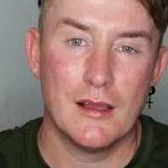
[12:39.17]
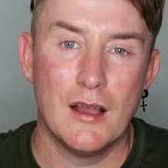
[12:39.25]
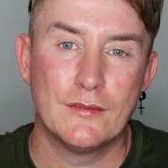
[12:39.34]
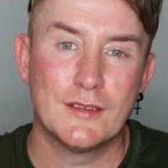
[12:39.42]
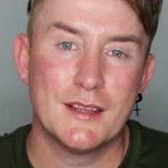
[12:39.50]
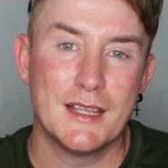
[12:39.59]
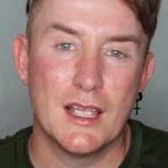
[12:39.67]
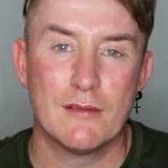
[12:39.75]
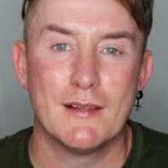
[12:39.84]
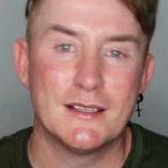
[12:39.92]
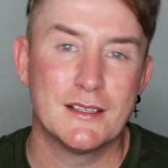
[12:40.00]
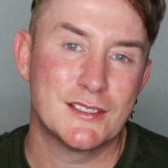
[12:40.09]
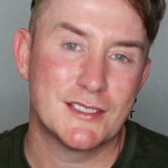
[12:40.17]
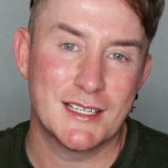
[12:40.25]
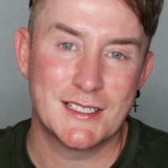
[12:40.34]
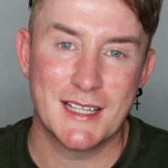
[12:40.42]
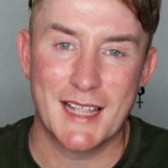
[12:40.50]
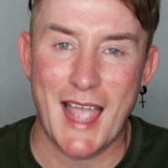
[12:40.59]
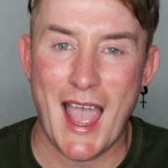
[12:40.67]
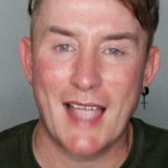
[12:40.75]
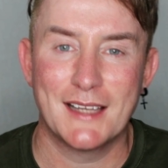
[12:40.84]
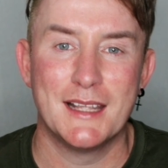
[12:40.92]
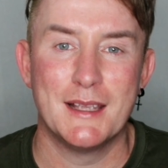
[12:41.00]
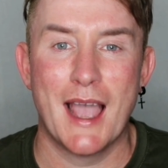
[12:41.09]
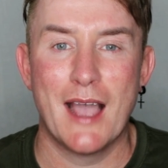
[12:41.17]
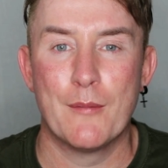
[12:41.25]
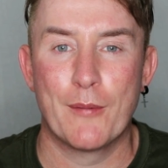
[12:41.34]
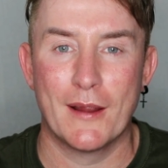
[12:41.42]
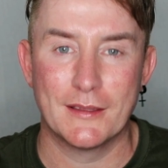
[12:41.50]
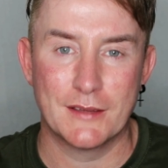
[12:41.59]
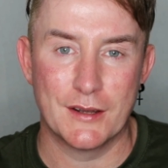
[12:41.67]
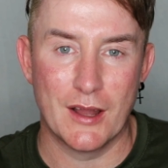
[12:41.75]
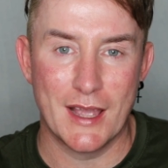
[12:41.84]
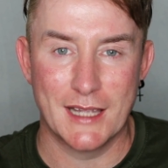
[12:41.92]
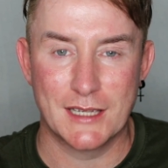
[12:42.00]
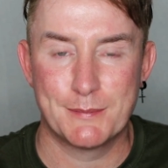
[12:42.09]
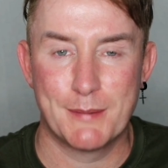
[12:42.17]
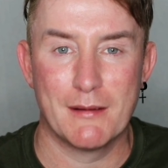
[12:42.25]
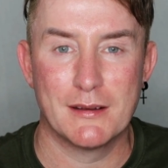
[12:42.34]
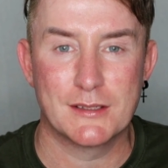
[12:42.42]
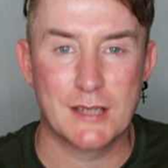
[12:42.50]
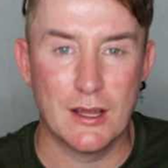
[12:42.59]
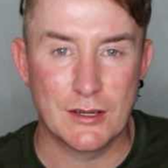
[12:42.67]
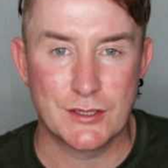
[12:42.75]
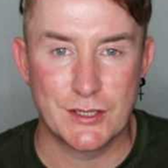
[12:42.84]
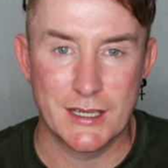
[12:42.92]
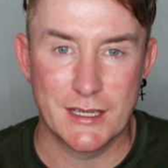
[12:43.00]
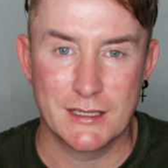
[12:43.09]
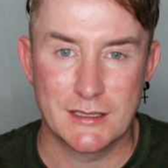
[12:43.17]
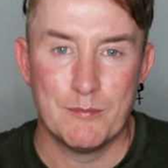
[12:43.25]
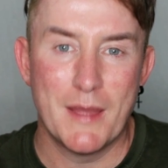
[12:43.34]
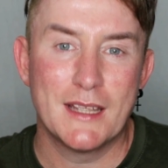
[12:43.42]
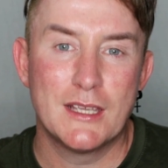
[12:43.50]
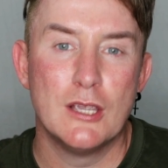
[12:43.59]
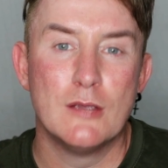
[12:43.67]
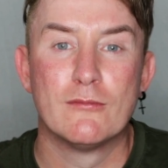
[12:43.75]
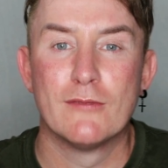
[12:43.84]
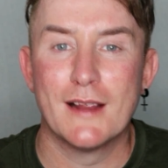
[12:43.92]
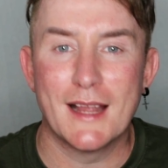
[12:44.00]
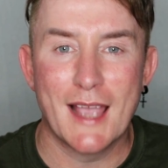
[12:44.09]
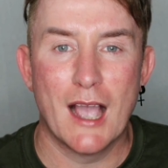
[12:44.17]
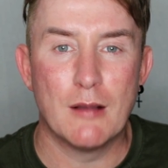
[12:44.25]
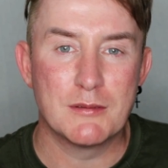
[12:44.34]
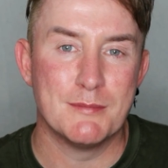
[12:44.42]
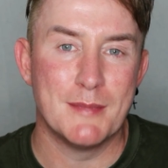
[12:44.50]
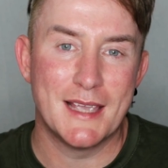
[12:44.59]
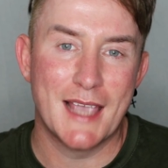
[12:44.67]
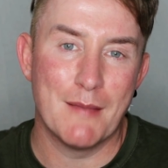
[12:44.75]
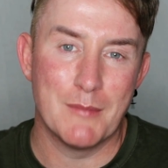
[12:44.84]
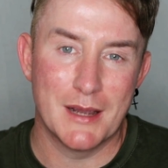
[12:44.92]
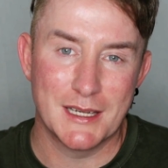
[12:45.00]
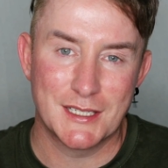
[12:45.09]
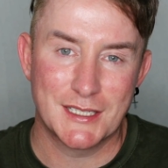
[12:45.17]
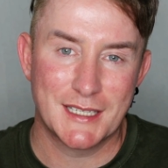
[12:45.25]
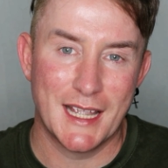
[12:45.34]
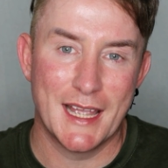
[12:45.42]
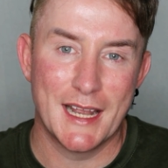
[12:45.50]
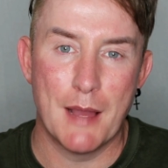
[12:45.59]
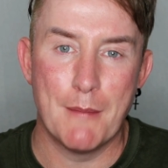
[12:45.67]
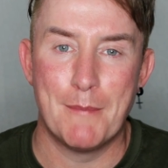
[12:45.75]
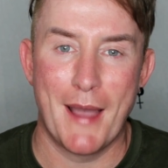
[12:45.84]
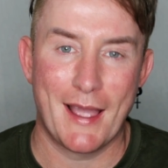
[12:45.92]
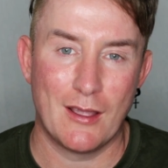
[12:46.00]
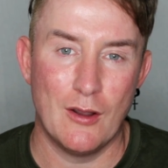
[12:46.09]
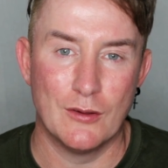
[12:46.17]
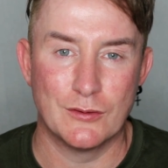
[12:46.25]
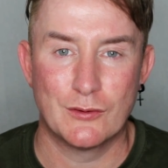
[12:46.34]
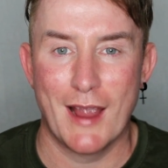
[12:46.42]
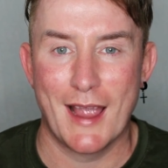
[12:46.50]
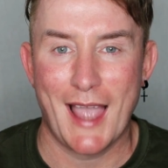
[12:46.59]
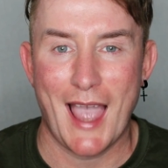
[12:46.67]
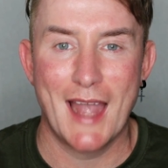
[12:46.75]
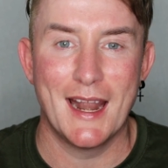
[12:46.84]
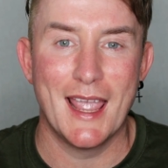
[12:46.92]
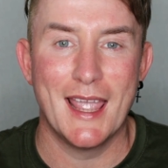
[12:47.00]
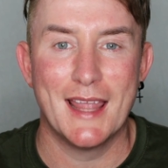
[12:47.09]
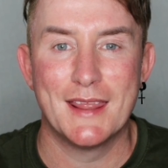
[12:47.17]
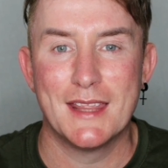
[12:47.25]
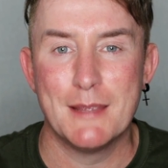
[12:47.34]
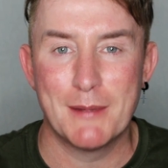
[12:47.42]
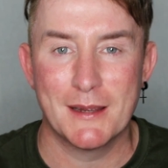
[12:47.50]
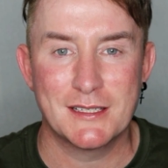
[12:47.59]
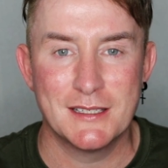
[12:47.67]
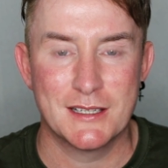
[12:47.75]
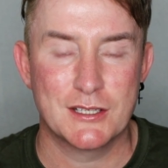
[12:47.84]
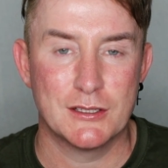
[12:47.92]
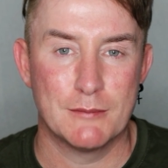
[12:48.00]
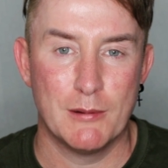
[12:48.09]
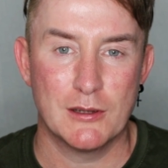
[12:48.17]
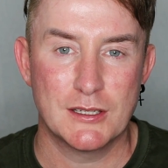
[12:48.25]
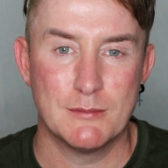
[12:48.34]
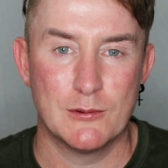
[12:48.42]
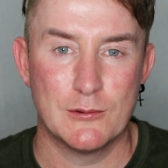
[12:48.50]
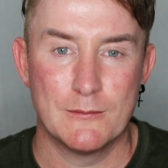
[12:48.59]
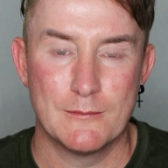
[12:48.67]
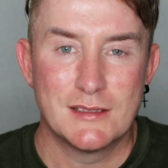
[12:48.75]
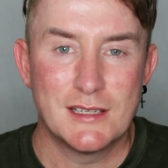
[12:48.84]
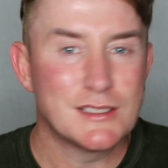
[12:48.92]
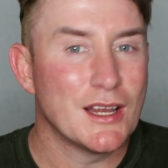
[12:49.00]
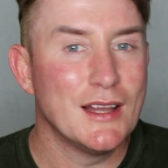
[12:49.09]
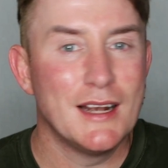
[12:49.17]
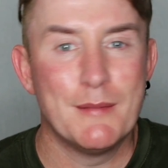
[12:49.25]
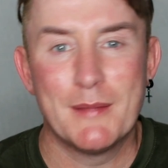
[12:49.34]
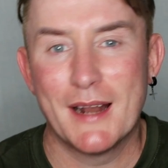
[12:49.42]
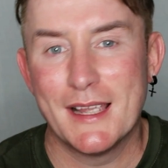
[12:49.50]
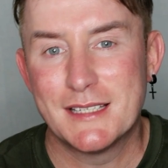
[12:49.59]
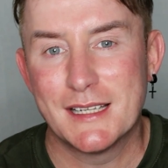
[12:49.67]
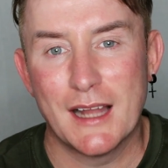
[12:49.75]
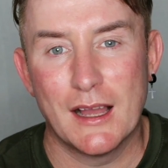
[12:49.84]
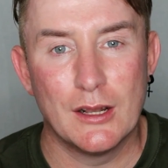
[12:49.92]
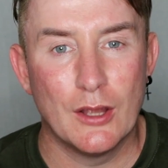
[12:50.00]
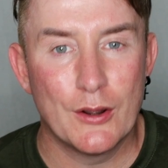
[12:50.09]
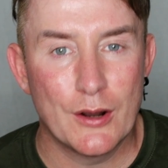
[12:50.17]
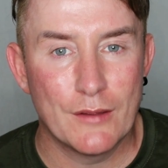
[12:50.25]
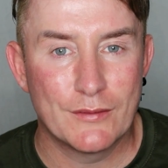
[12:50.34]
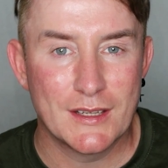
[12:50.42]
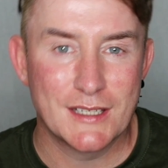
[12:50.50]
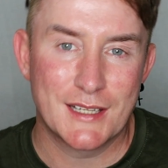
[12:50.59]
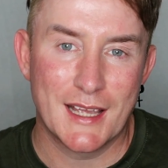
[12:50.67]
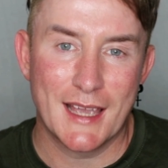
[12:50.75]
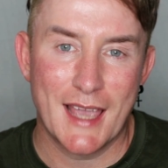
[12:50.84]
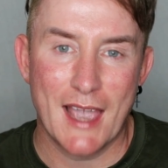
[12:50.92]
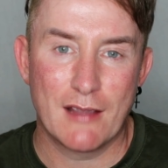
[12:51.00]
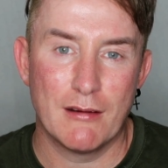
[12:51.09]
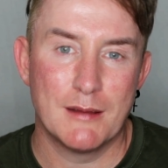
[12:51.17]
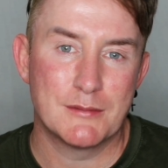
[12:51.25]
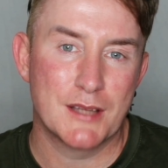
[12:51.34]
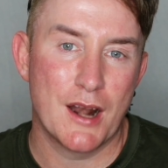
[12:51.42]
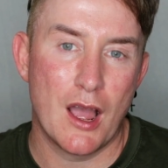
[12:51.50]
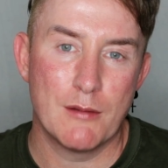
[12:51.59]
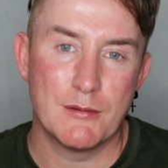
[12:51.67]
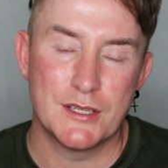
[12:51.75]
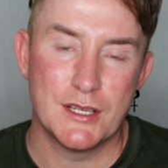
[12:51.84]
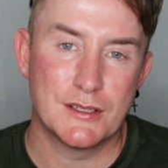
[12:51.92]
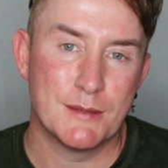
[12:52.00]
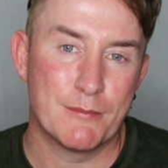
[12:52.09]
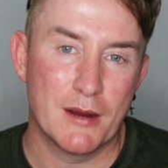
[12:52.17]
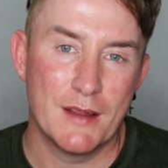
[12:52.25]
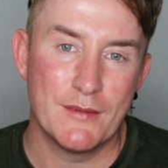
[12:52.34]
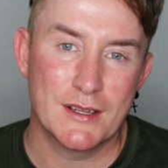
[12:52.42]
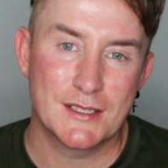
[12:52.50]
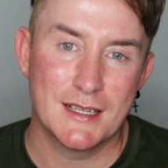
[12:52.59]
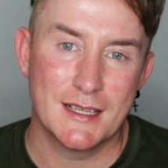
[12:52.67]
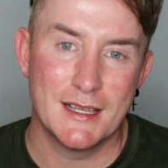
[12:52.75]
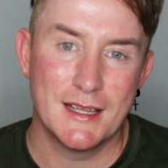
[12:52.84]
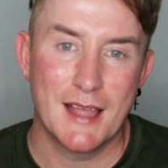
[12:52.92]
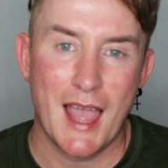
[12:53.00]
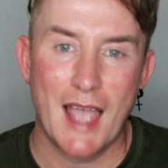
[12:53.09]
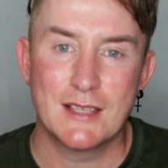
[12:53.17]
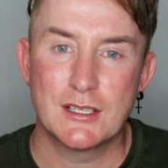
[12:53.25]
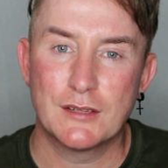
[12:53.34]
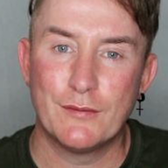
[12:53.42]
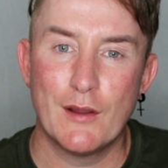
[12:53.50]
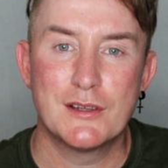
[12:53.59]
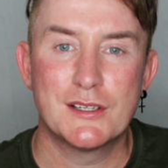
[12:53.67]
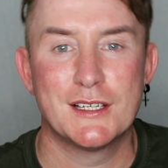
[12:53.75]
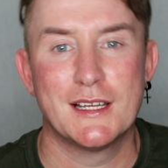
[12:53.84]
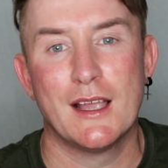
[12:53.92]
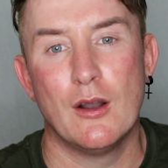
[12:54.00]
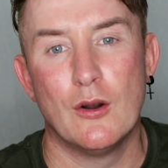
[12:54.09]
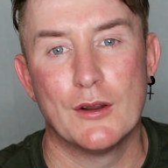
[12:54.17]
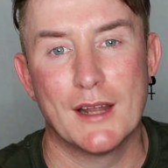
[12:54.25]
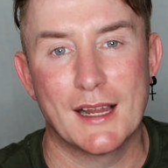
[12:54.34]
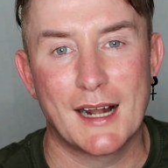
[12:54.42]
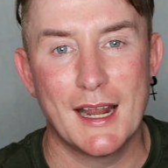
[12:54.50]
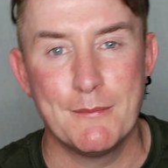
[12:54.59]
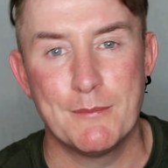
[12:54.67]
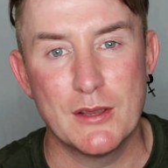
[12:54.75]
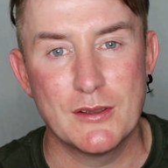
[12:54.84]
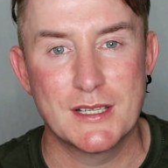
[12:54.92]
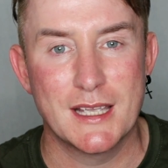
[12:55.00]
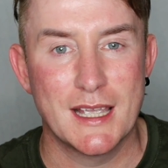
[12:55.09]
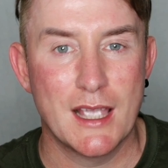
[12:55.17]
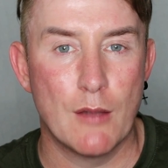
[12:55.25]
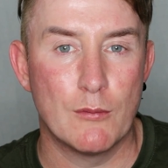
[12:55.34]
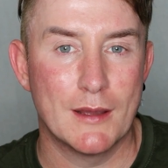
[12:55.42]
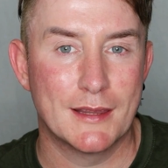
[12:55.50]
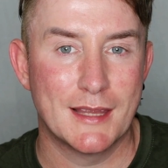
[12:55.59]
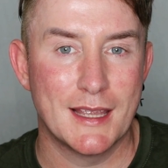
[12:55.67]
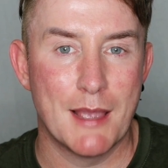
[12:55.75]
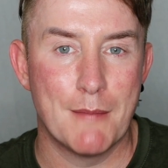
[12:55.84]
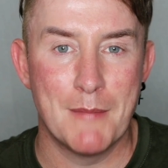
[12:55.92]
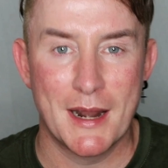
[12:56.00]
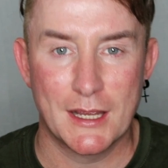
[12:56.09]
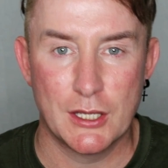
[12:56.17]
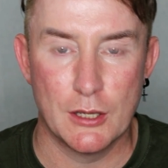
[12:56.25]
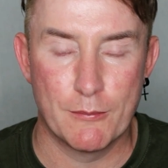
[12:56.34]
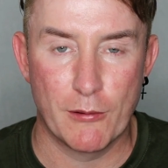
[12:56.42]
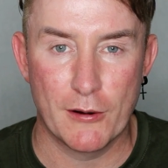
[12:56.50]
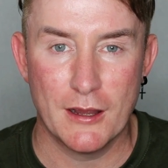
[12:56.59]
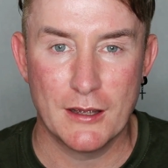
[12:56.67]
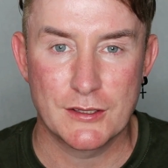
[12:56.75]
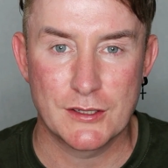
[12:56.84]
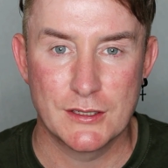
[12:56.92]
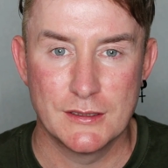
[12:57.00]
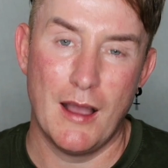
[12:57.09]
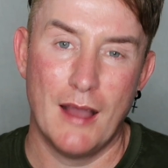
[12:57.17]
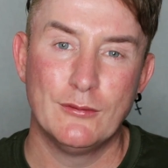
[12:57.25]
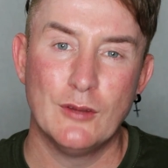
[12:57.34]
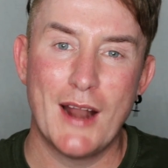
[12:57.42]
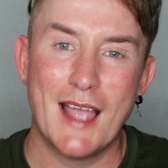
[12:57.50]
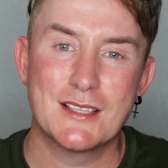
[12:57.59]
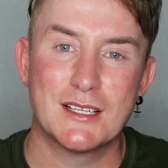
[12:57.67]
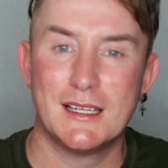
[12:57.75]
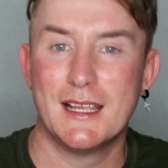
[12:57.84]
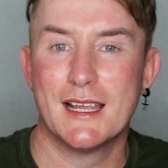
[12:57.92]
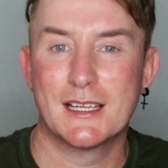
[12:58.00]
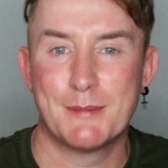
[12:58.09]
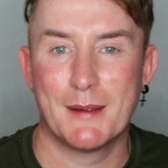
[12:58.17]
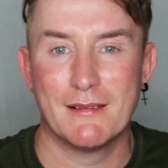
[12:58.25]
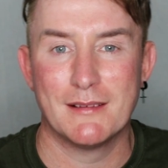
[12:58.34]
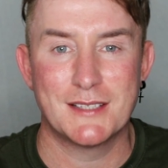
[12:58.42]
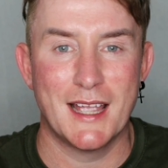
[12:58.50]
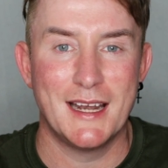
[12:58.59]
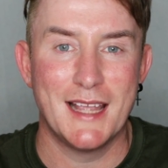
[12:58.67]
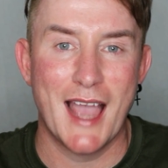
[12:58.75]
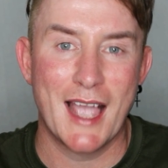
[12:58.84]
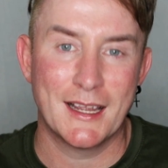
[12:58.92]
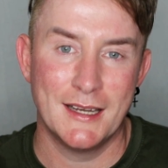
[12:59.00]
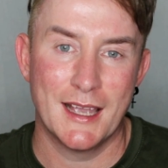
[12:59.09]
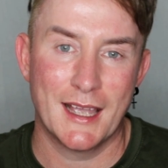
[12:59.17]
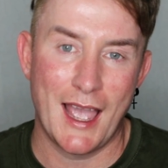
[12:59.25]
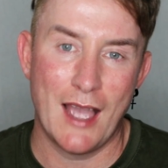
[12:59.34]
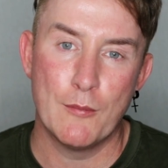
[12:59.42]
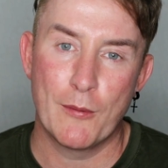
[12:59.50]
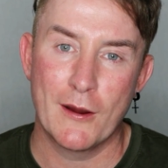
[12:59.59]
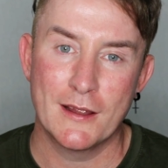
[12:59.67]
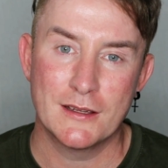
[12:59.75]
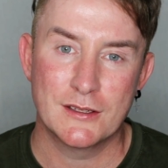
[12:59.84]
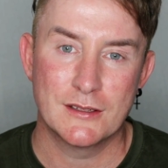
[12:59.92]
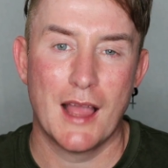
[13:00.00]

After the horrendous cystic acne outbreak that I experienced last year, Medicu really helped me get my skin back on track and in the best condition possible. Since I eliminated a lot of the skincare creams that I was using previously and just focusing on clean beauty with the Medicu products, I've not actually experienced any acneic outbreaks,